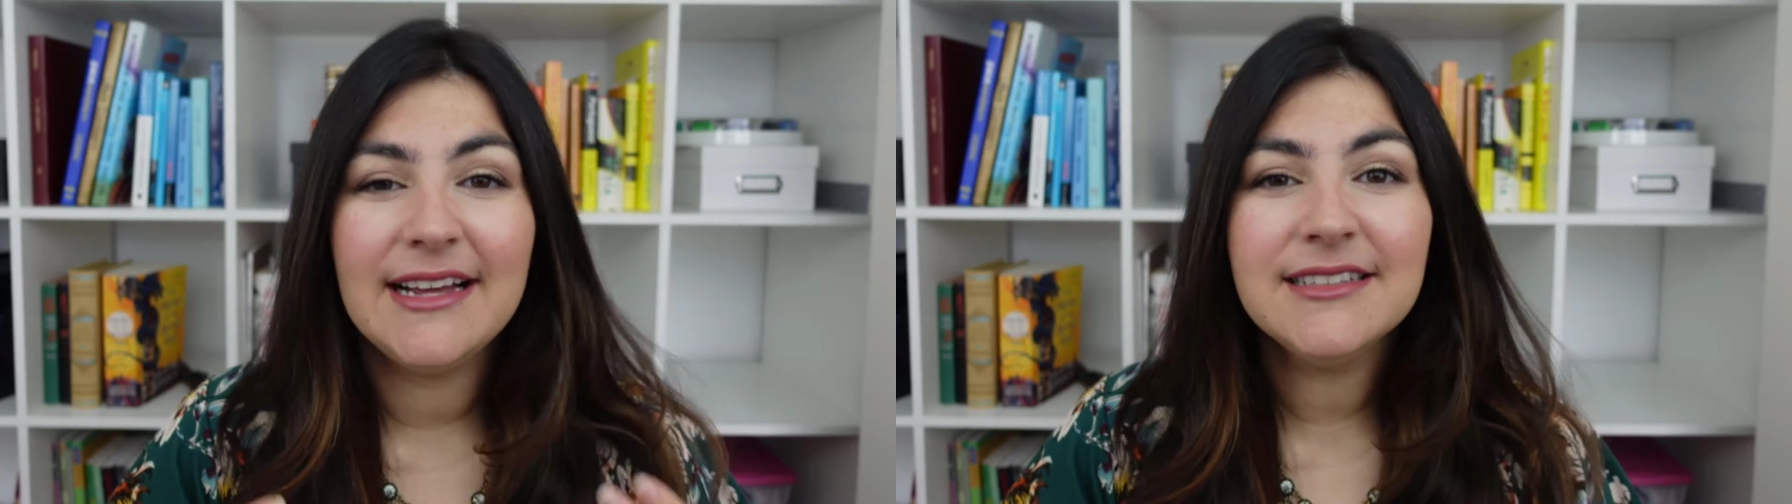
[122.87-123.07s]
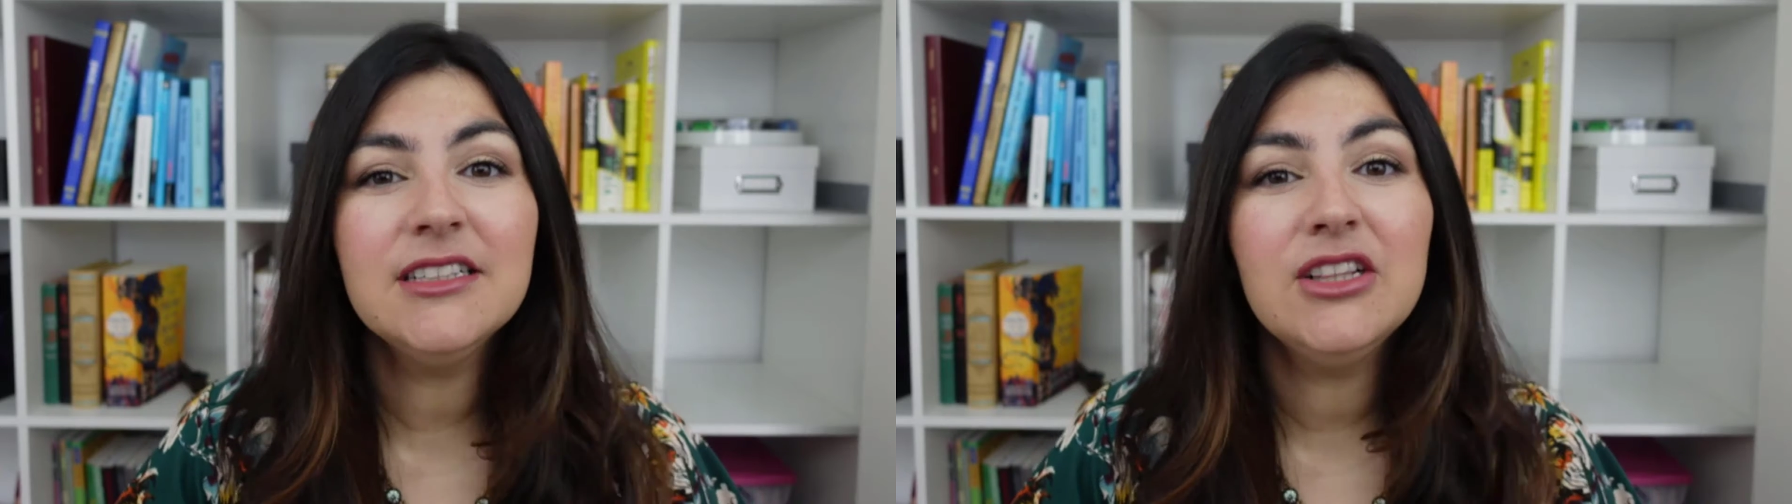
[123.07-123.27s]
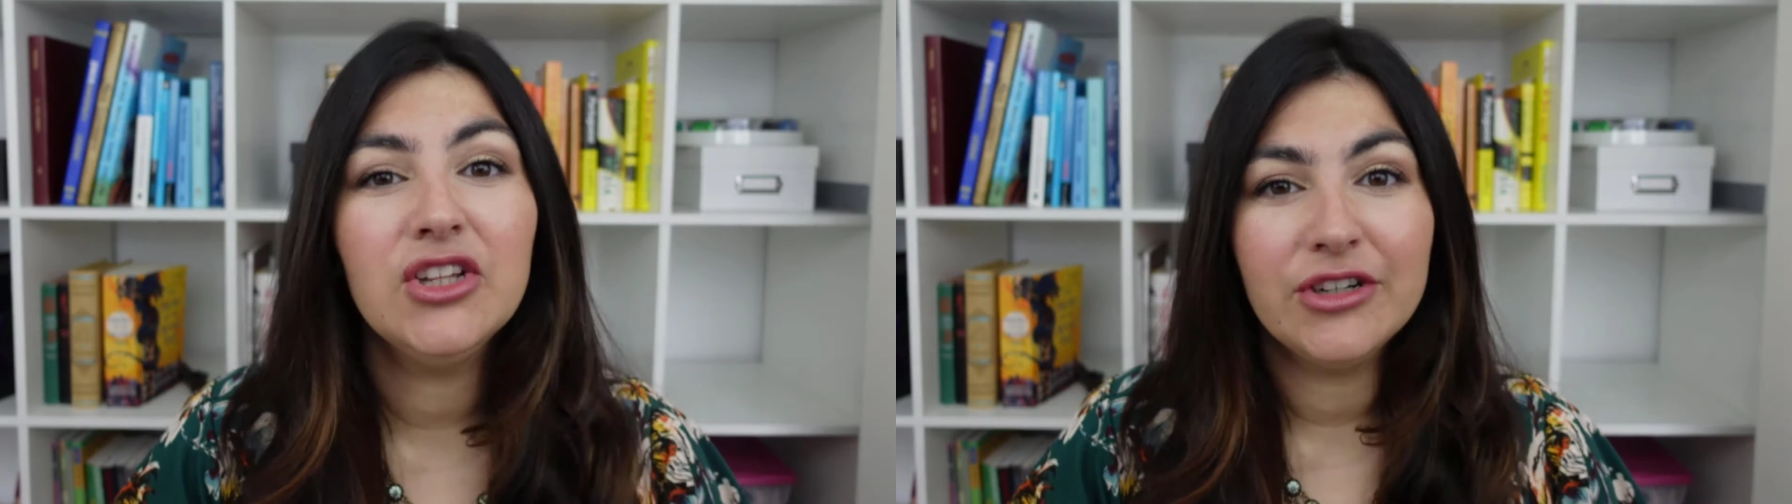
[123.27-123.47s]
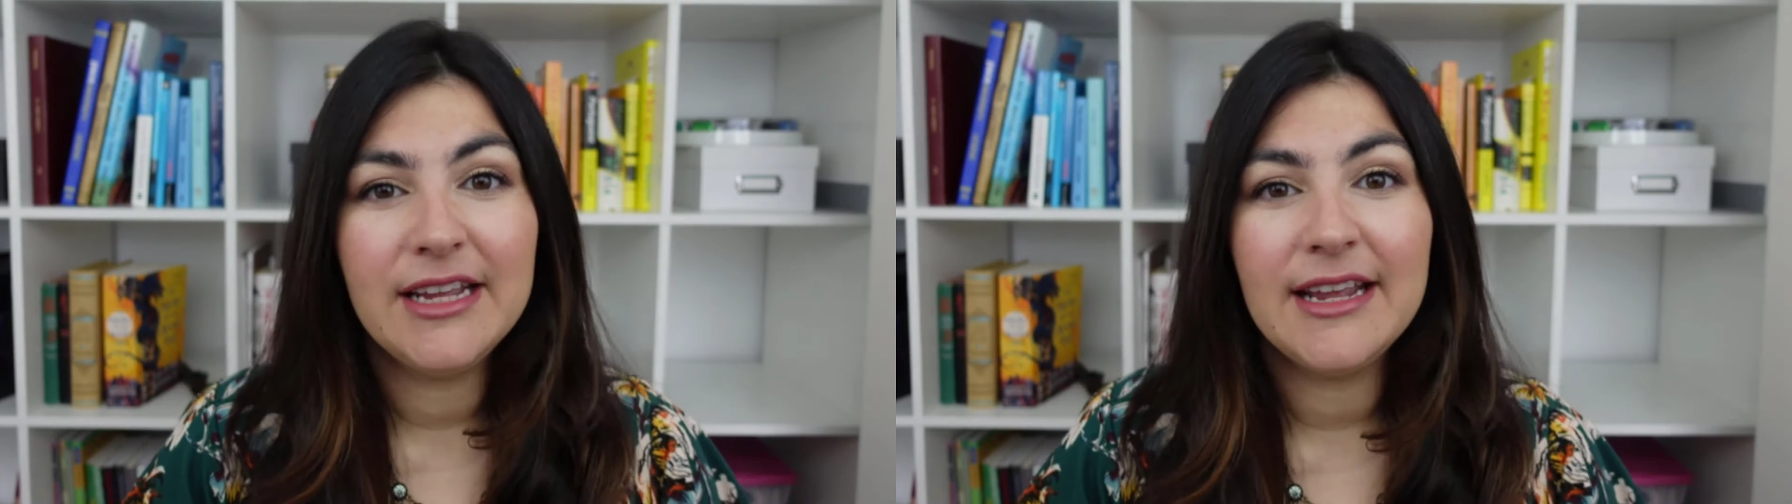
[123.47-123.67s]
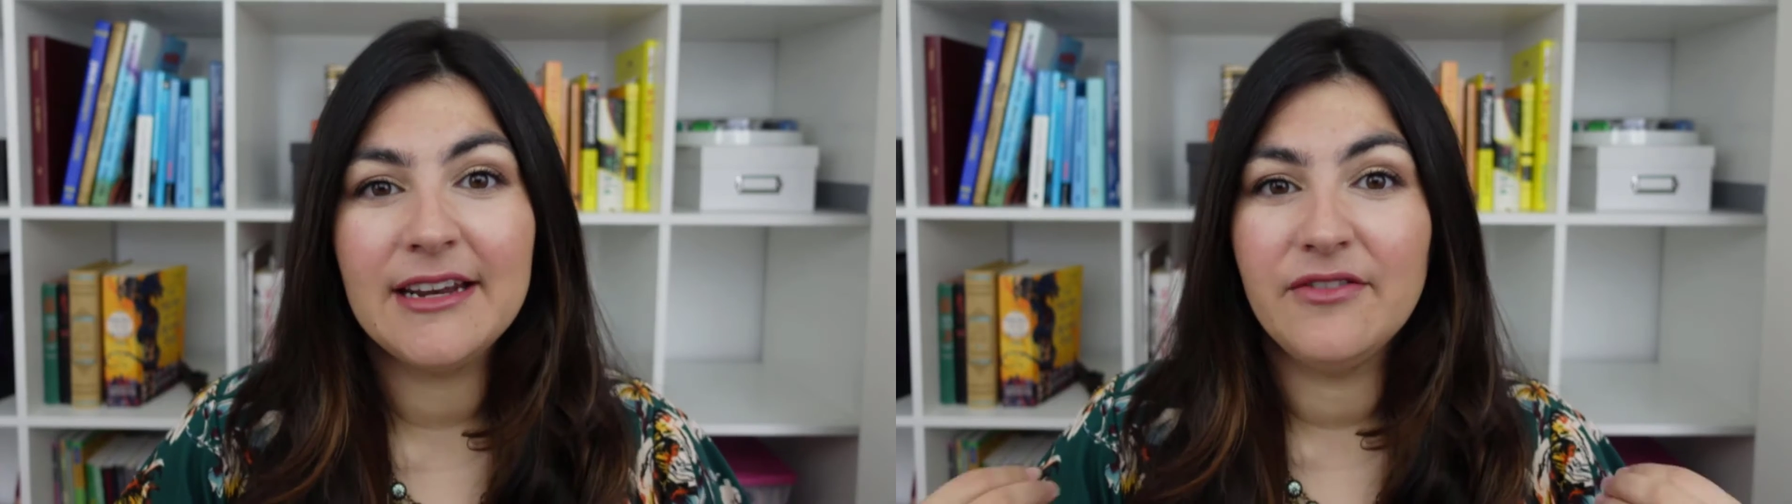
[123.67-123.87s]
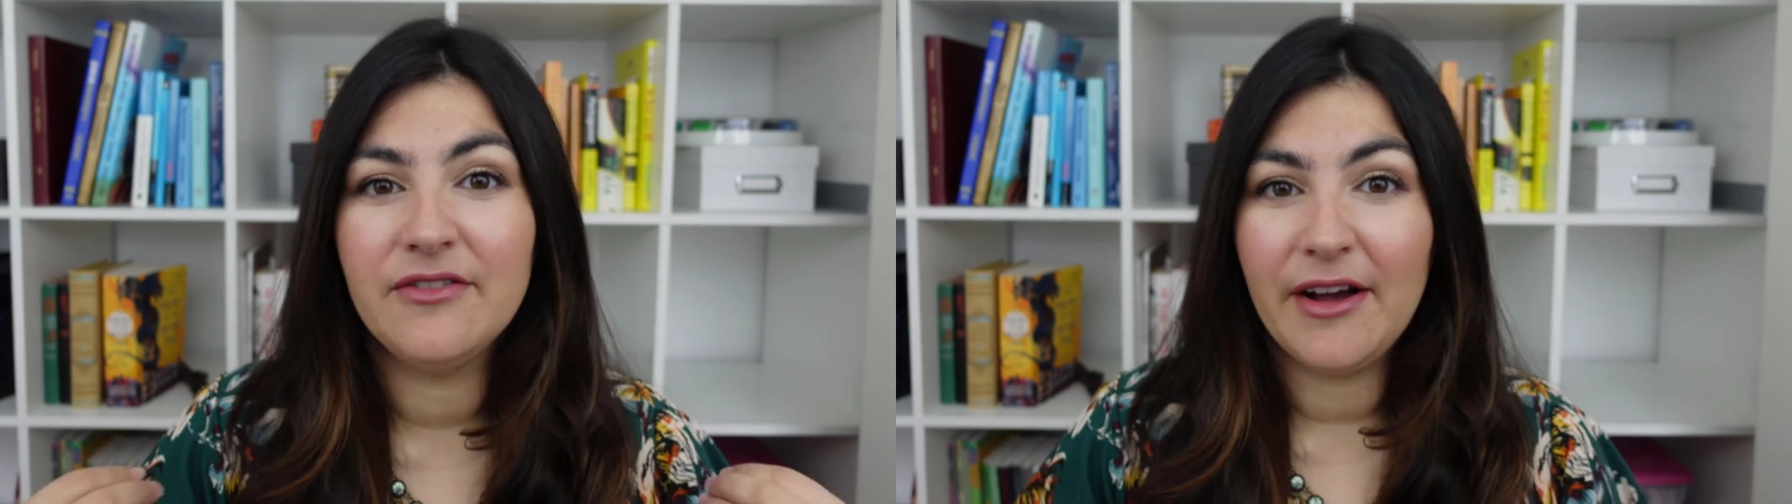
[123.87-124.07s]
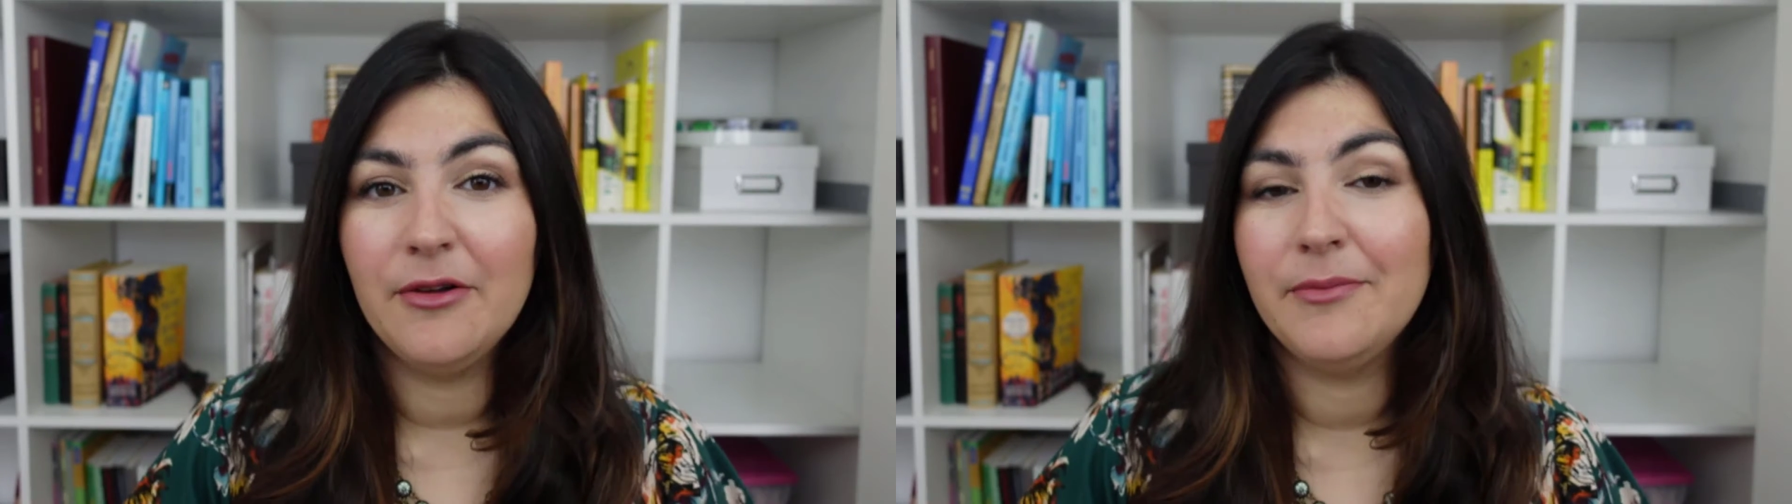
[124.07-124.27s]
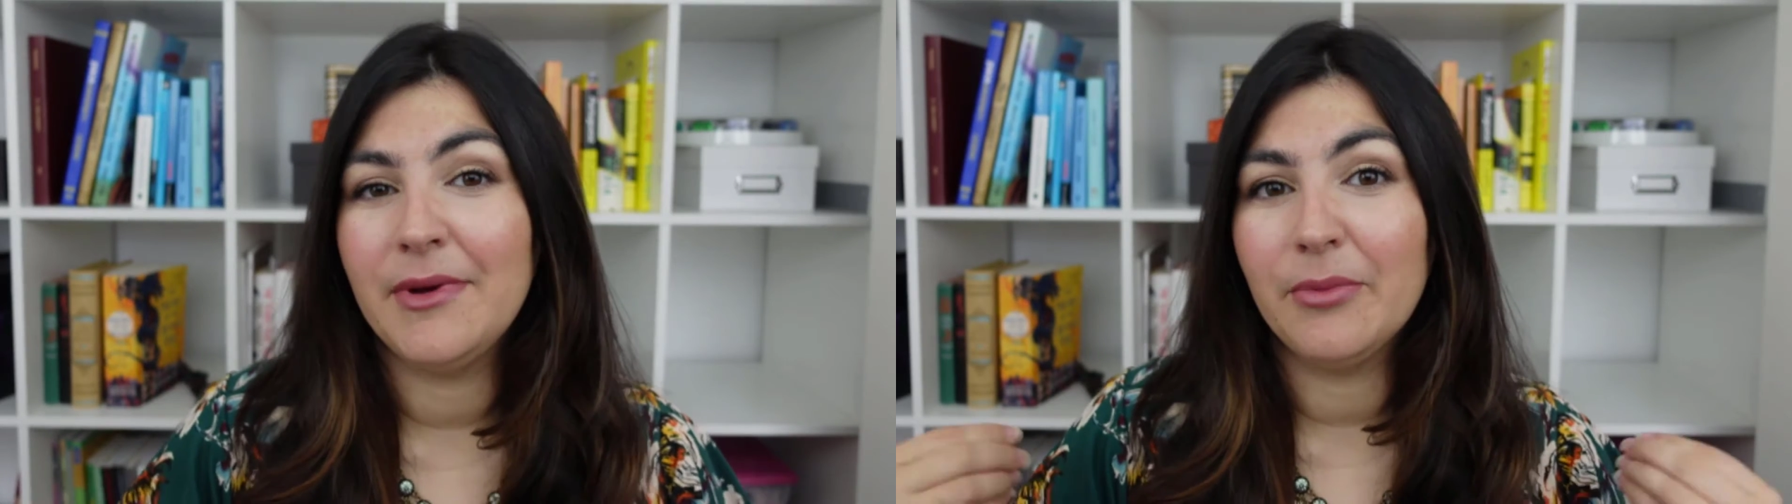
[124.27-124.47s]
a learning and development